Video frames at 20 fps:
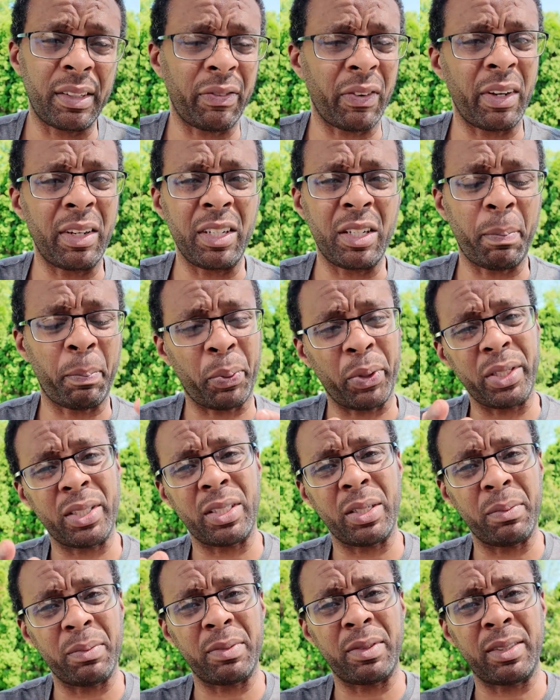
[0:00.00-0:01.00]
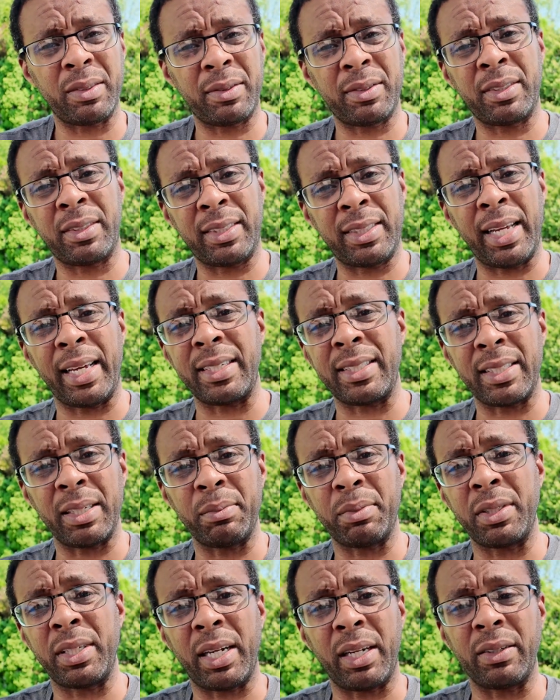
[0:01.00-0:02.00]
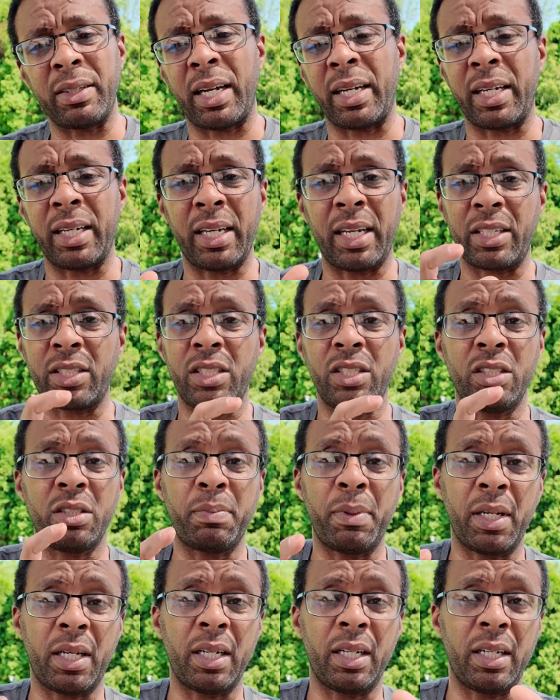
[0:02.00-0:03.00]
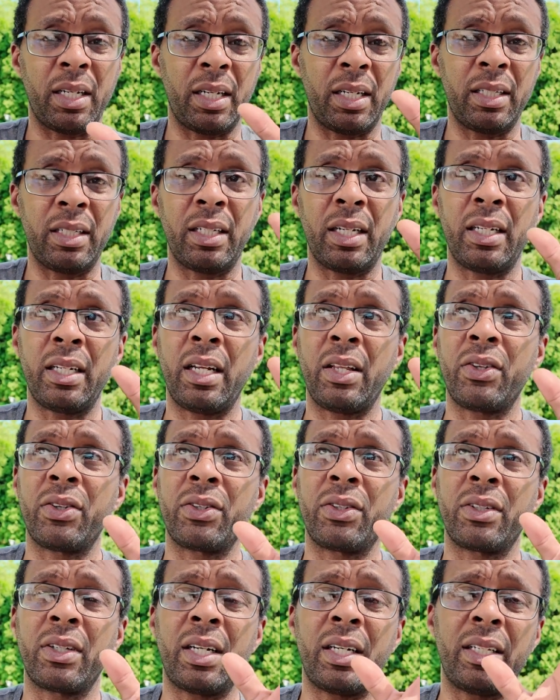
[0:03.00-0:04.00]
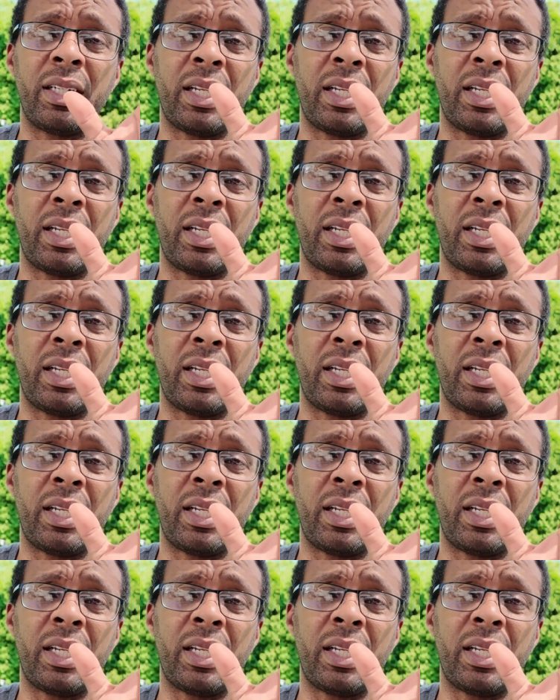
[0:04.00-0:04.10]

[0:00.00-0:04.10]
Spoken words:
If I need to test something out, I can actually just make another